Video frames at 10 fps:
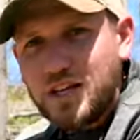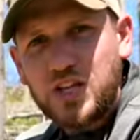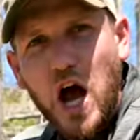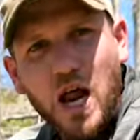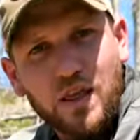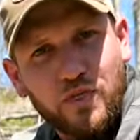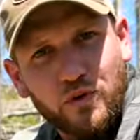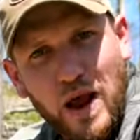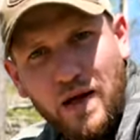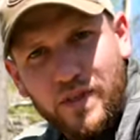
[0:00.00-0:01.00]
dotted
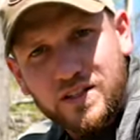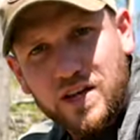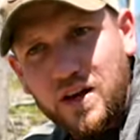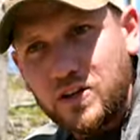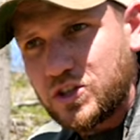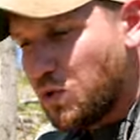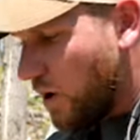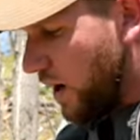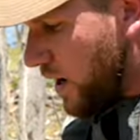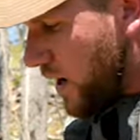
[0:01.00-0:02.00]
throughout this
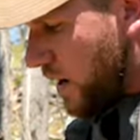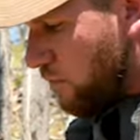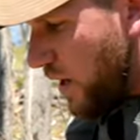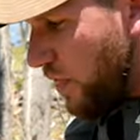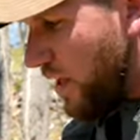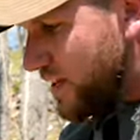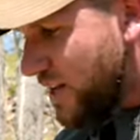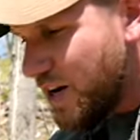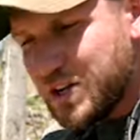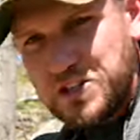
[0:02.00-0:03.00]
understory. But this
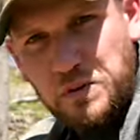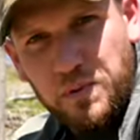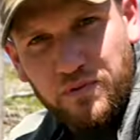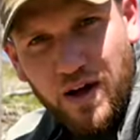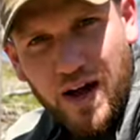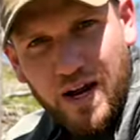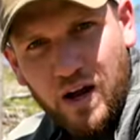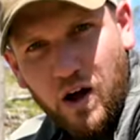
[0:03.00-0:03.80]
here is going to provide